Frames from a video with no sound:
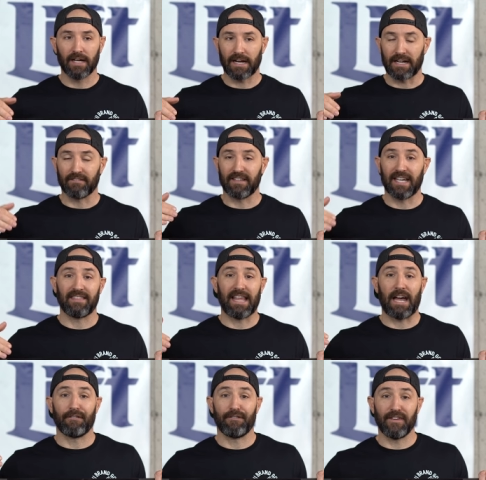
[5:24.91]
kind of get
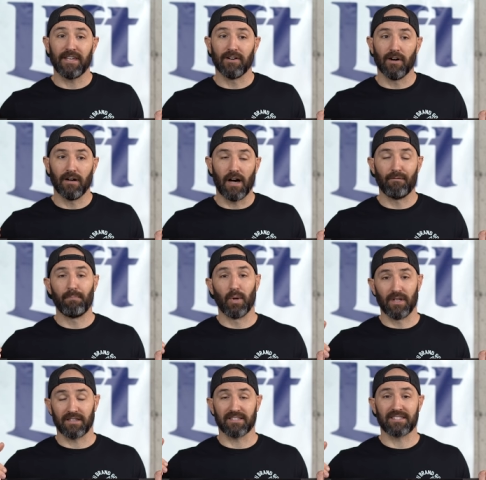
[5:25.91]
that feel of
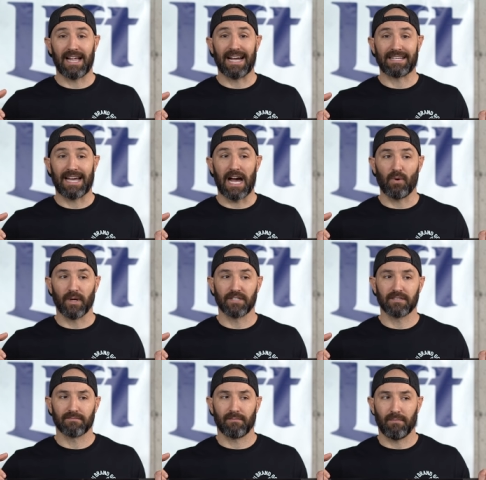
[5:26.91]
pulling the slack out,
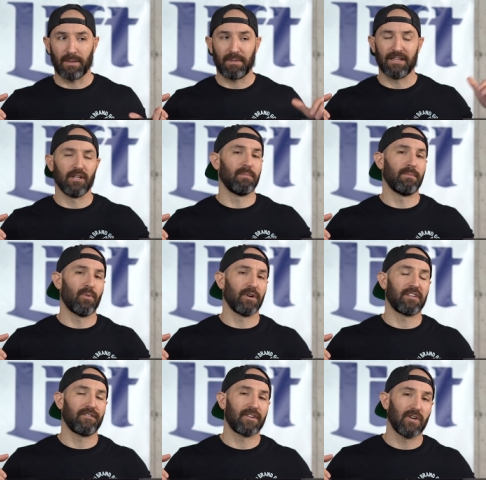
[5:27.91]
which might be a little bit more
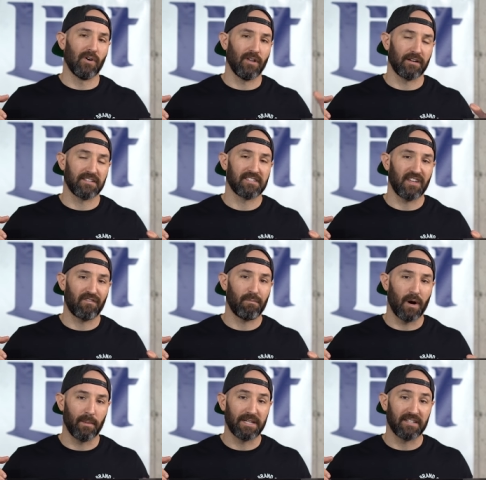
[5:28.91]
difficult on a stiff
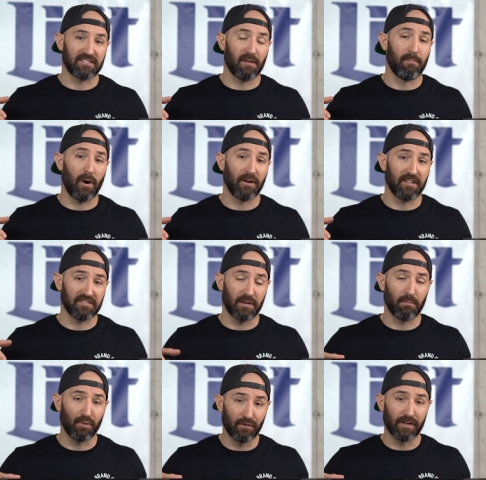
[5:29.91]
bar because the bar
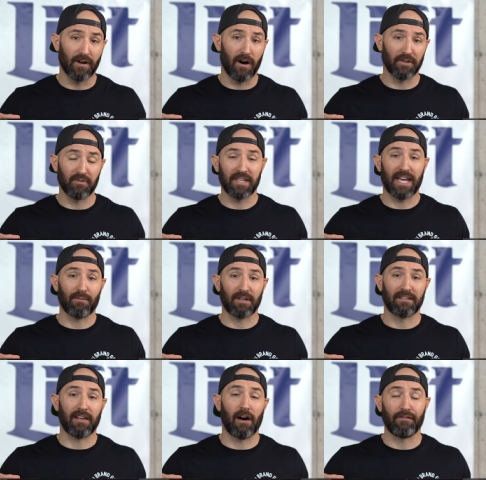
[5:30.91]
doesn't move at all and you can't
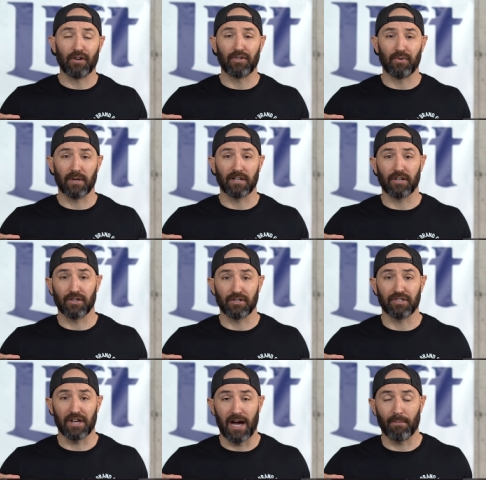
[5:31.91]
really tell if you're doing a
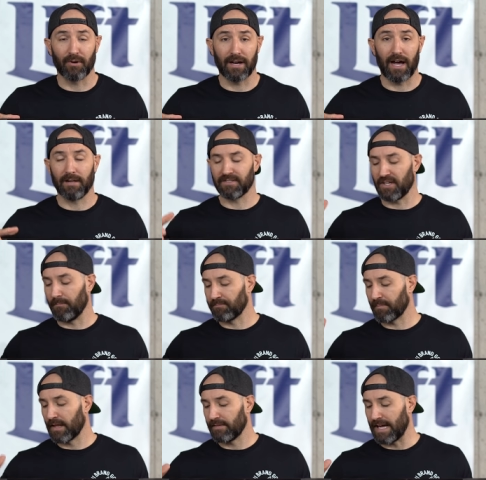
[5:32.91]
good job or not. So
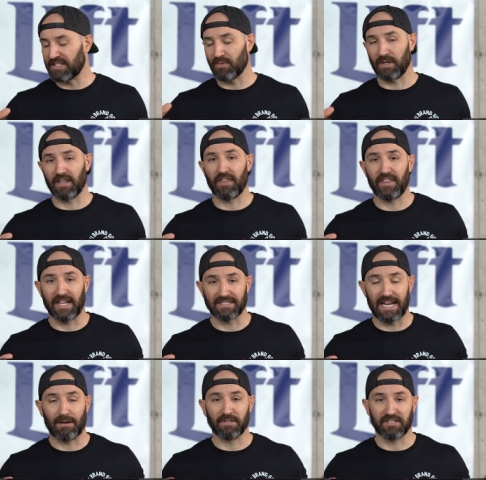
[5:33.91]
that's one of the things
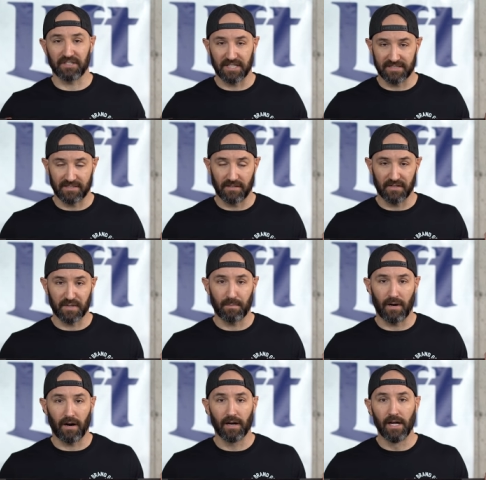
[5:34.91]
I would suggest on this
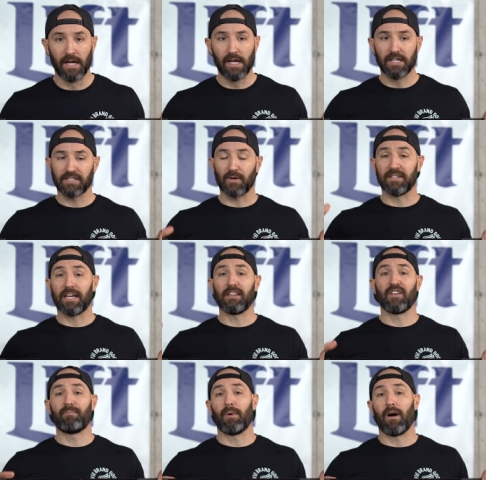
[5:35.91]
bar. So a
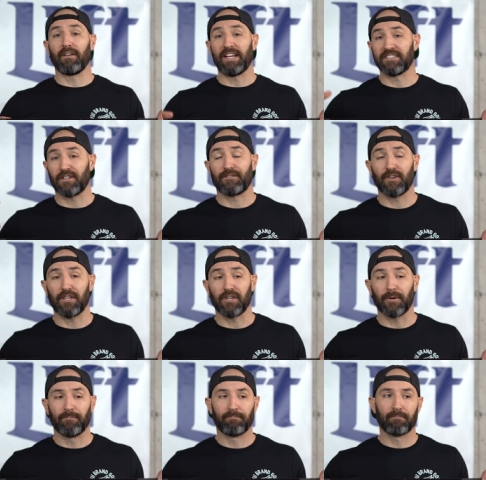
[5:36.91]
deadlift bar, is it for
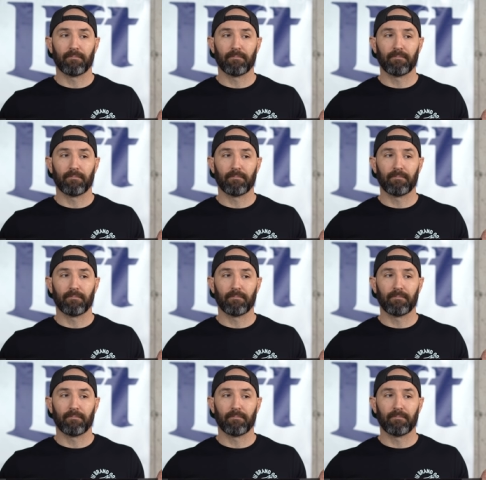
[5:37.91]
you?